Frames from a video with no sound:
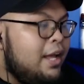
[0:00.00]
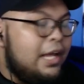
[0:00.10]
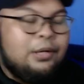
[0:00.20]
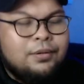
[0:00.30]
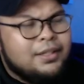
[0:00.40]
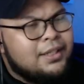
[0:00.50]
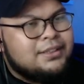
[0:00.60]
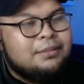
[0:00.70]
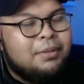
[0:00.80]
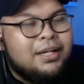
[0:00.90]
and
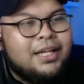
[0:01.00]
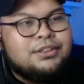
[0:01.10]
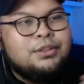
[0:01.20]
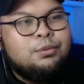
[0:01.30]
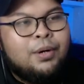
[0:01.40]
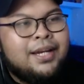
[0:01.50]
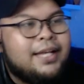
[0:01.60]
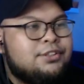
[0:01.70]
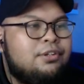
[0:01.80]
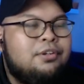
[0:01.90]
Onigashima gets you 1 extra